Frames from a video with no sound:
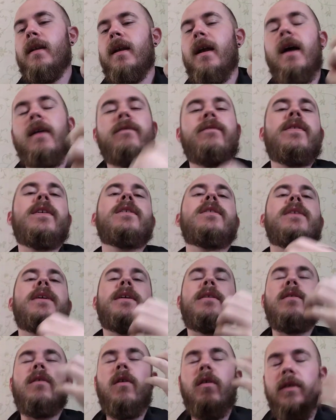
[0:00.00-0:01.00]
have this
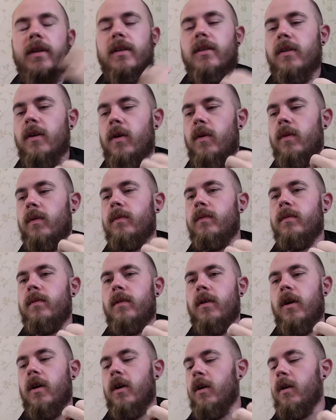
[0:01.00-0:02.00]
in on its own,
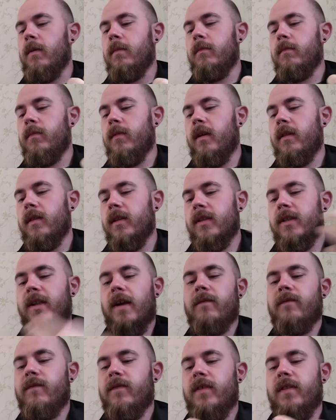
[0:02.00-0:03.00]
and the
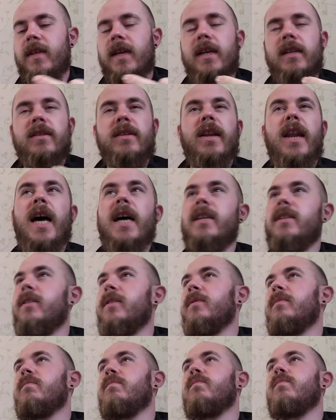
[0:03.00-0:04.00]
scent for this lasts,